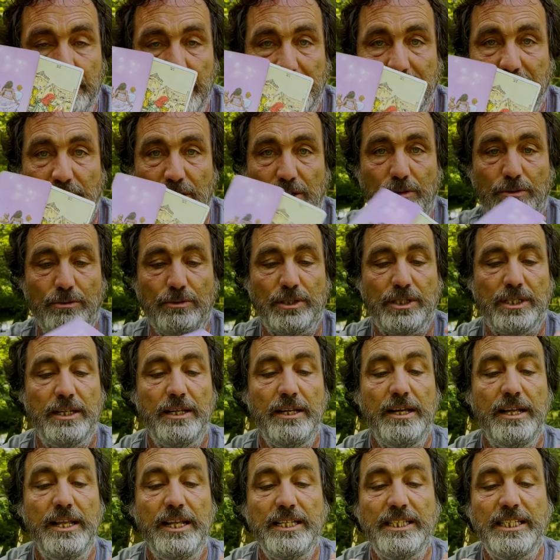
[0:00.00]
Pentacles.
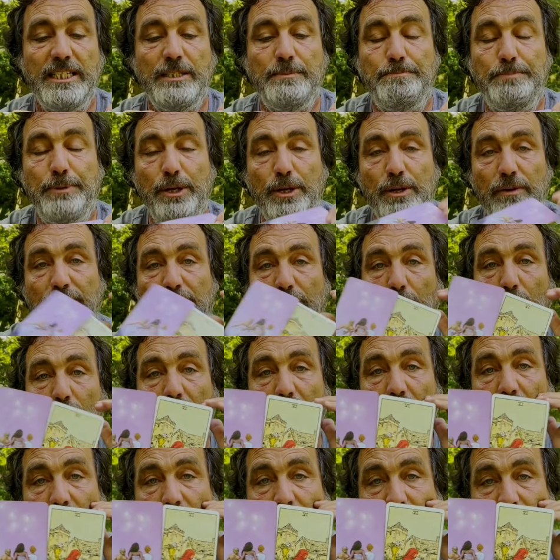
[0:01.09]
This is beautiful
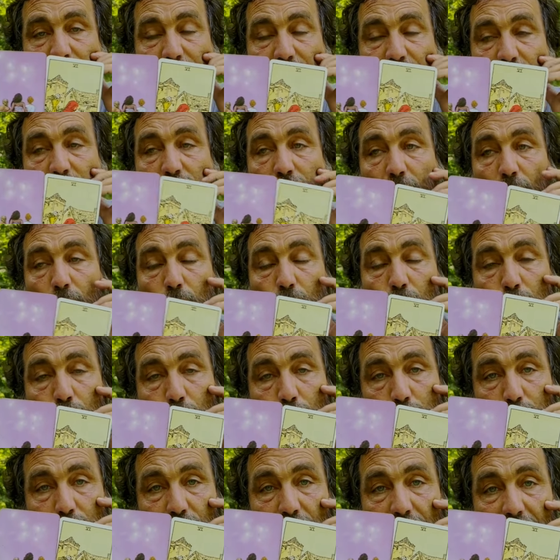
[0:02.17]
earth,
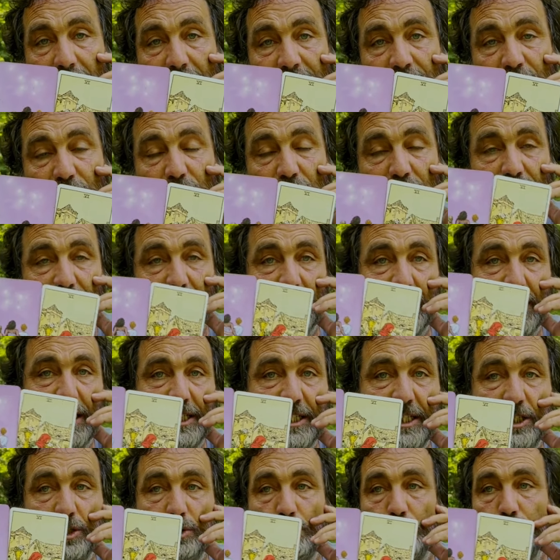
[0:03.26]
water energies. So
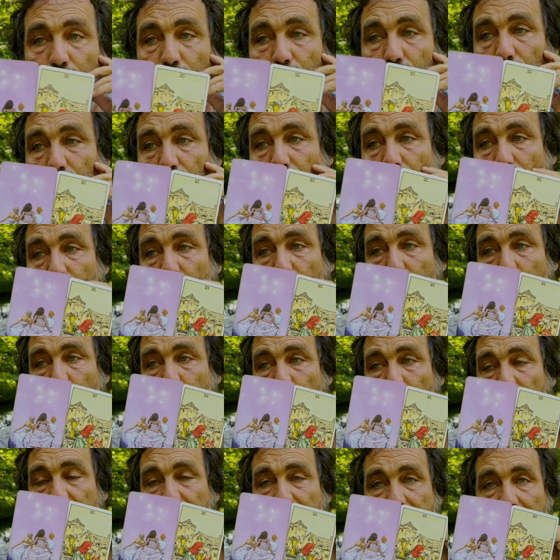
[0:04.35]
this is all sort of to do
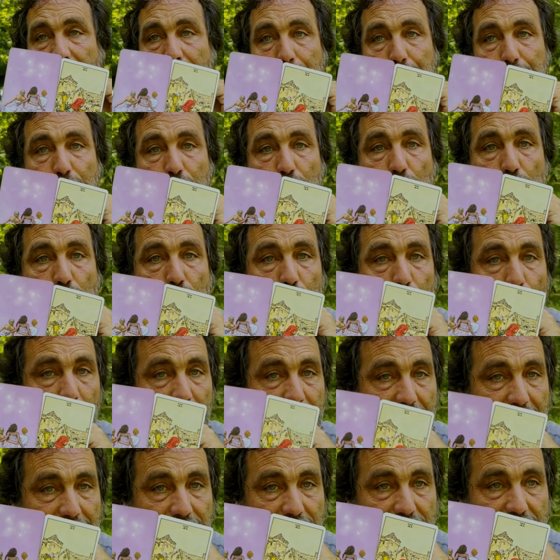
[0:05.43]
with Capricorn or
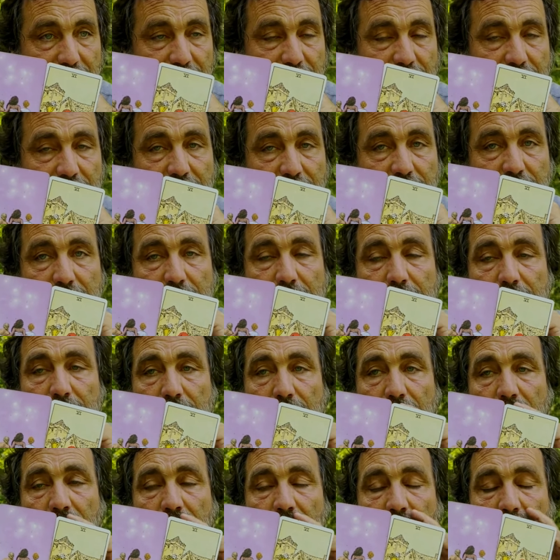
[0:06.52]
Cancers,
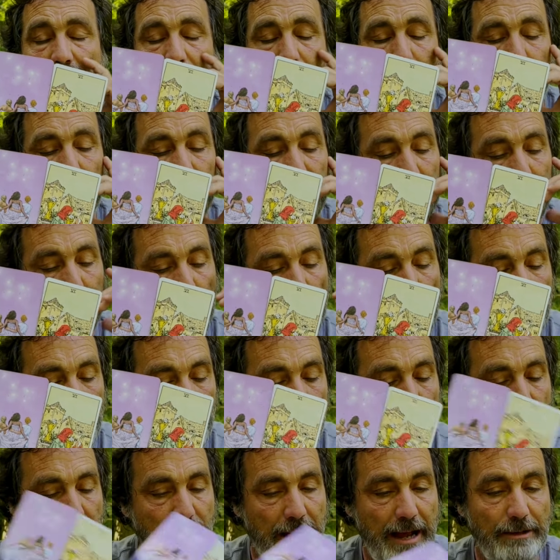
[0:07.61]
people that
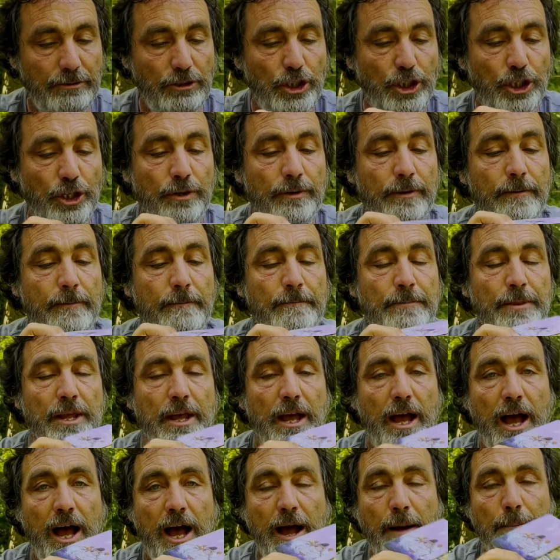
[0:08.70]
are around you.
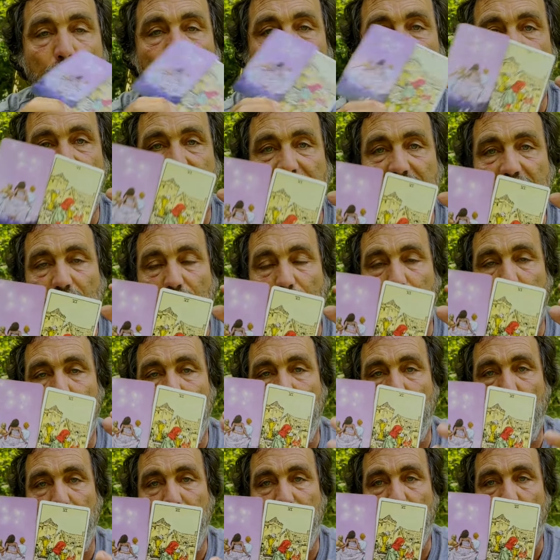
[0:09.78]
But this
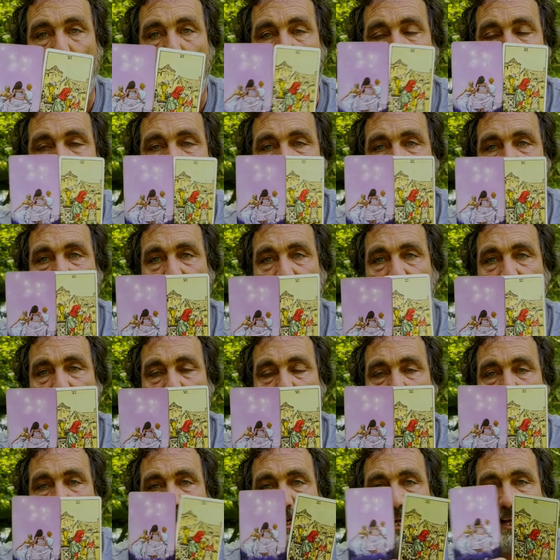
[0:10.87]
beautiful offering that
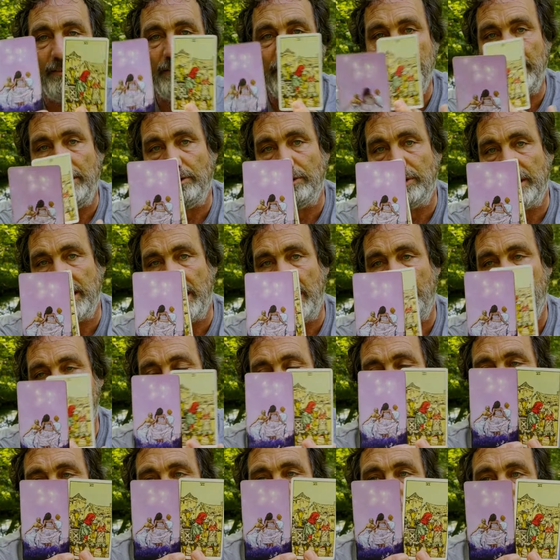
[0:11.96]
you're giving yourself
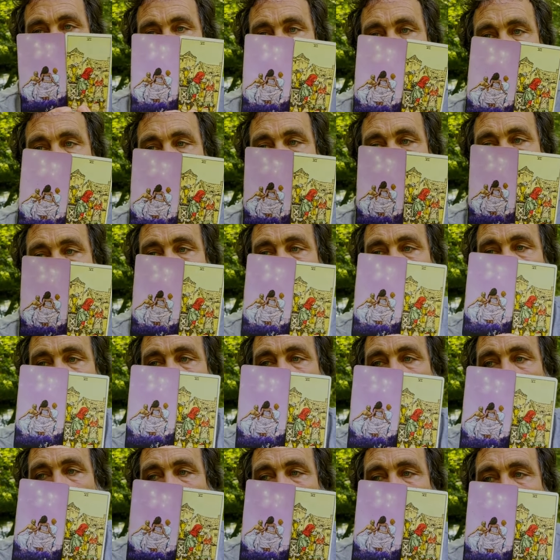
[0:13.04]
is all about
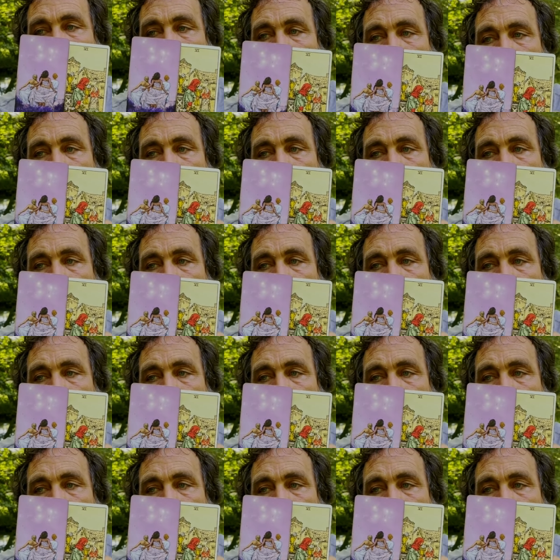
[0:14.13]
how